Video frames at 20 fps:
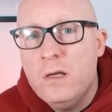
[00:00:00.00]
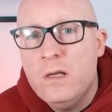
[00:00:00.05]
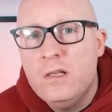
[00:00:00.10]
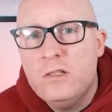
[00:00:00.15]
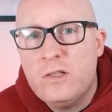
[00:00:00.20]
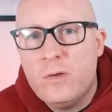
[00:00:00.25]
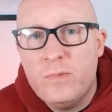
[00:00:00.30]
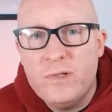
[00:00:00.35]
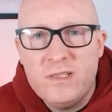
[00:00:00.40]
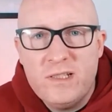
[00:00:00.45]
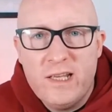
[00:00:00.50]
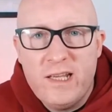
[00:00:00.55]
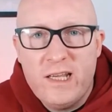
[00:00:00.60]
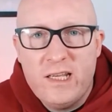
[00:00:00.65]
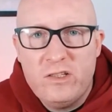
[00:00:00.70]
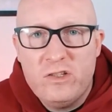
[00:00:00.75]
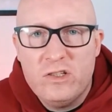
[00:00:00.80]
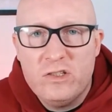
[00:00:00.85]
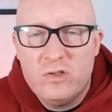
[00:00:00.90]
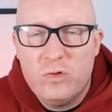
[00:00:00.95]
some estate
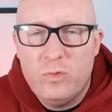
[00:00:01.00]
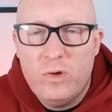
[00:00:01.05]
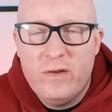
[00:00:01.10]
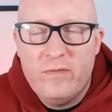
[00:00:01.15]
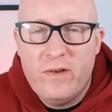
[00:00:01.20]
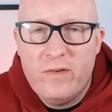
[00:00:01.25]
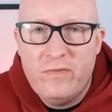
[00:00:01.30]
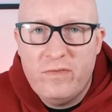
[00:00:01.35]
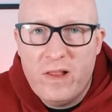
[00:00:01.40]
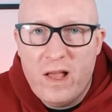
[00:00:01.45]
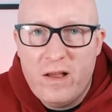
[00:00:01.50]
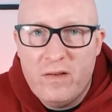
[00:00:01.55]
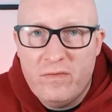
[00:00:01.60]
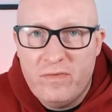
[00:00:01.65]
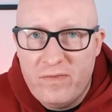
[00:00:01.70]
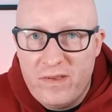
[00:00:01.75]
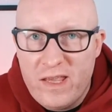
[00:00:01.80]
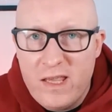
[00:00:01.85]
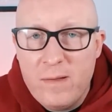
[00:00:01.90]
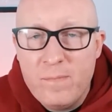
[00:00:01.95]
agents will have a flat
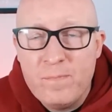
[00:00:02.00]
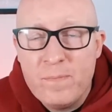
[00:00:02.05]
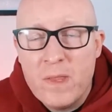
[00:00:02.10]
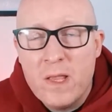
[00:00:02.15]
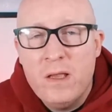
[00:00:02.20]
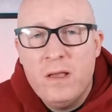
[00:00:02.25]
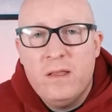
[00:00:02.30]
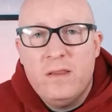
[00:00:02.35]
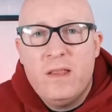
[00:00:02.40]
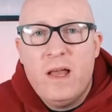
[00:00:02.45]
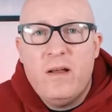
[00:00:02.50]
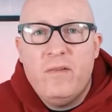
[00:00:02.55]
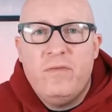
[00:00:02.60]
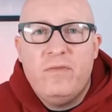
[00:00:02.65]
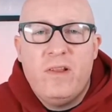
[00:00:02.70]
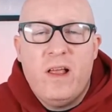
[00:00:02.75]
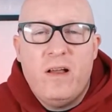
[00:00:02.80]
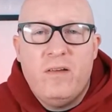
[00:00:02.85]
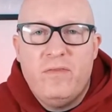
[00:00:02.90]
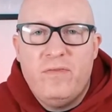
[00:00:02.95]
fee. That
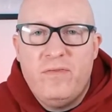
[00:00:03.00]
flat